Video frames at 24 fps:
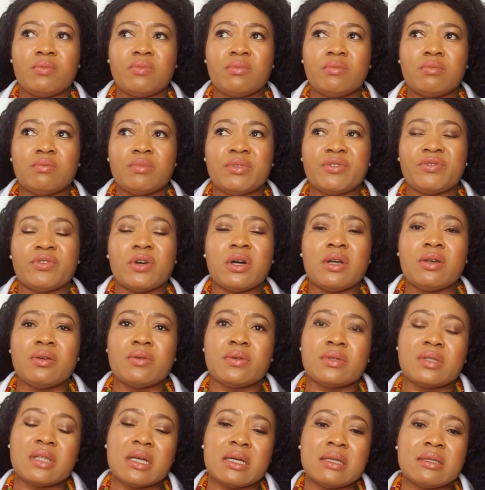Before you
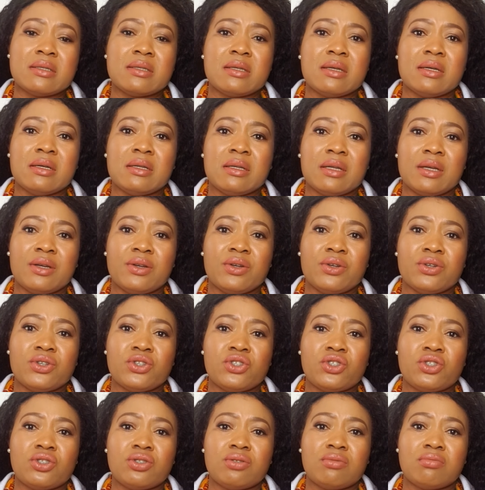start seeing a
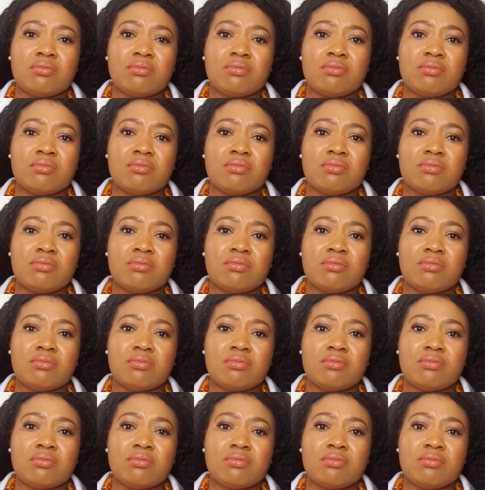huge,